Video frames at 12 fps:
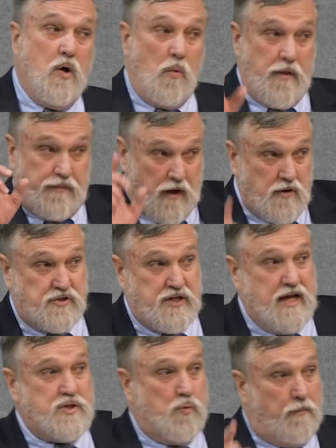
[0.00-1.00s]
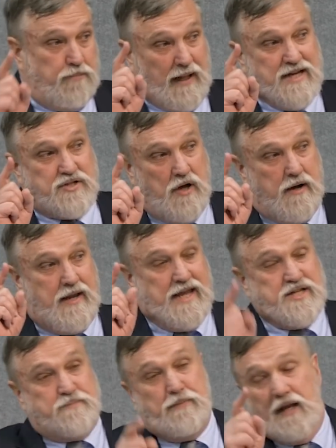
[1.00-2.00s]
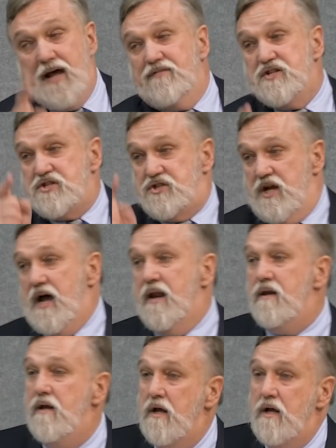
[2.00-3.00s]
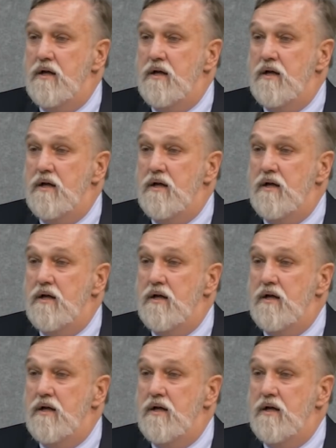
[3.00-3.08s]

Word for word: when those things were placed on His beloved Son,